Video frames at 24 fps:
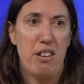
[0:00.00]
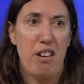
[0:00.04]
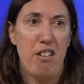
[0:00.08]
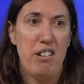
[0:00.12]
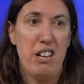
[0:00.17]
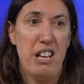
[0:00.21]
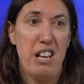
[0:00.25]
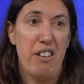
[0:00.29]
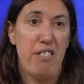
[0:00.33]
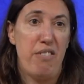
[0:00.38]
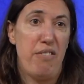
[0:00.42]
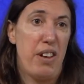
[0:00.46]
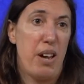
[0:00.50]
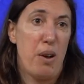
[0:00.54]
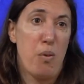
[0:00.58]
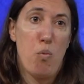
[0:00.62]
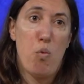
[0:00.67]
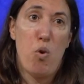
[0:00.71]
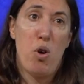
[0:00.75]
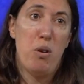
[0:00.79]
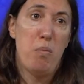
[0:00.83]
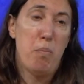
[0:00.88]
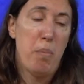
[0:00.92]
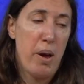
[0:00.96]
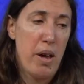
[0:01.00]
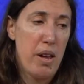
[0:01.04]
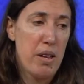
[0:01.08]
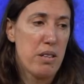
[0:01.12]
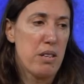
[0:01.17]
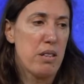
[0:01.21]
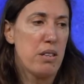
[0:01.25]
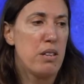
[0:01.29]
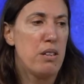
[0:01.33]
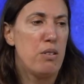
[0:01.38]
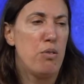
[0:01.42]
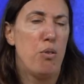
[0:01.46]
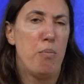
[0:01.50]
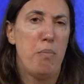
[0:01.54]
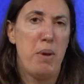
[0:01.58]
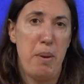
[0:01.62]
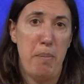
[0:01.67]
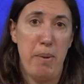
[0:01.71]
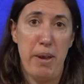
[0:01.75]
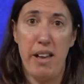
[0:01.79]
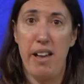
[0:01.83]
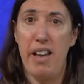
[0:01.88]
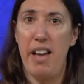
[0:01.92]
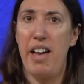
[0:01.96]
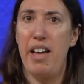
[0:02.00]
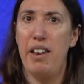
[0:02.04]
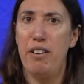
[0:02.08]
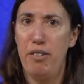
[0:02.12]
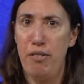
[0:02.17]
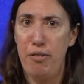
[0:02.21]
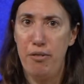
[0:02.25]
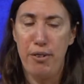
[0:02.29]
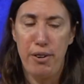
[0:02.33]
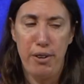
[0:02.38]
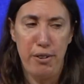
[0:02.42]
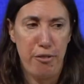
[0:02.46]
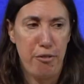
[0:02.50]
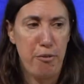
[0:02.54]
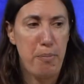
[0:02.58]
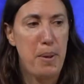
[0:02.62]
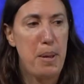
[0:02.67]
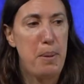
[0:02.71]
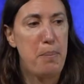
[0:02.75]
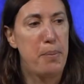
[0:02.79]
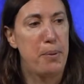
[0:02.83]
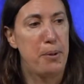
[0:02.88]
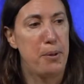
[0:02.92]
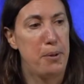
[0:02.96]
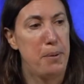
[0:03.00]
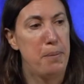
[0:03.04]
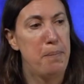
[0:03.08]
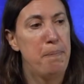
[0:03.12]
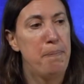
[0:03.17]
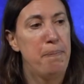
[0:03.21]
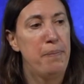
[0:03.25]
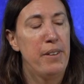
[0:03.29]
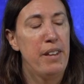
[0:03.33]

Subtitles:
only infect one person or maybe a handful of people.